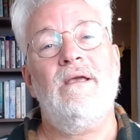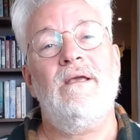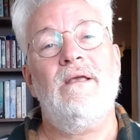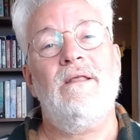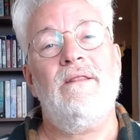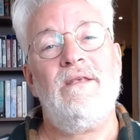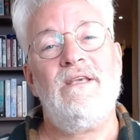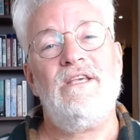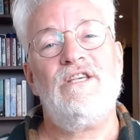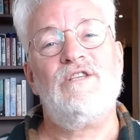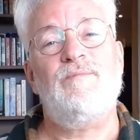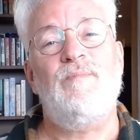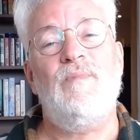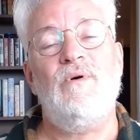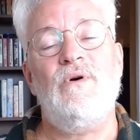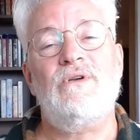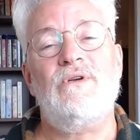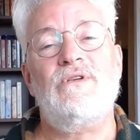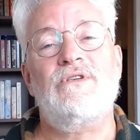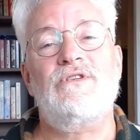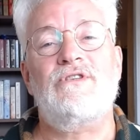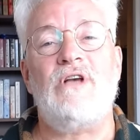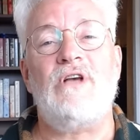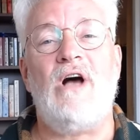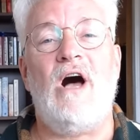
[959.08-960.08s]
These
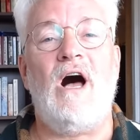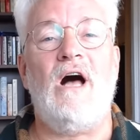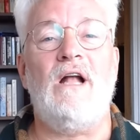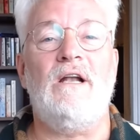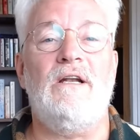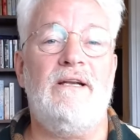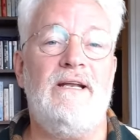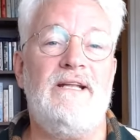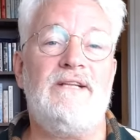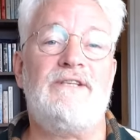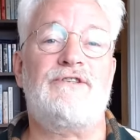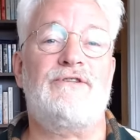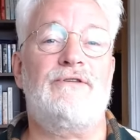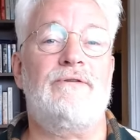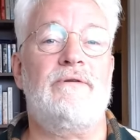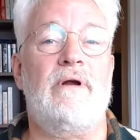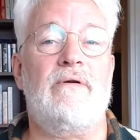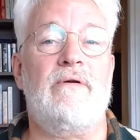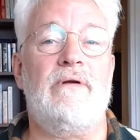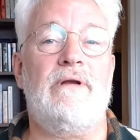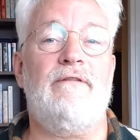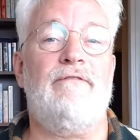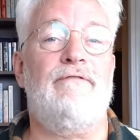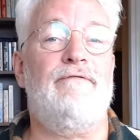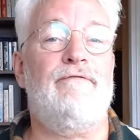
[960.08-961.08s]
books are
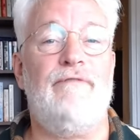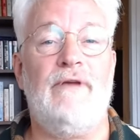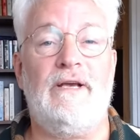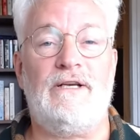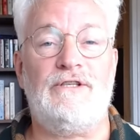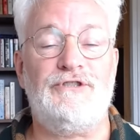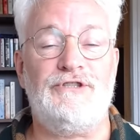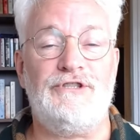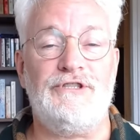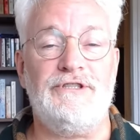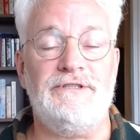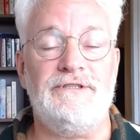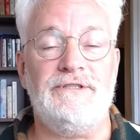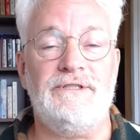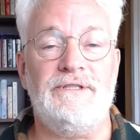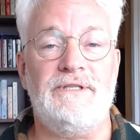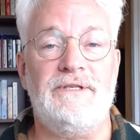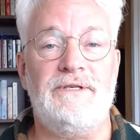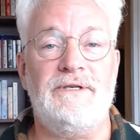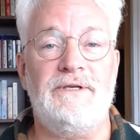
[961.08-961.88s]
literary fiction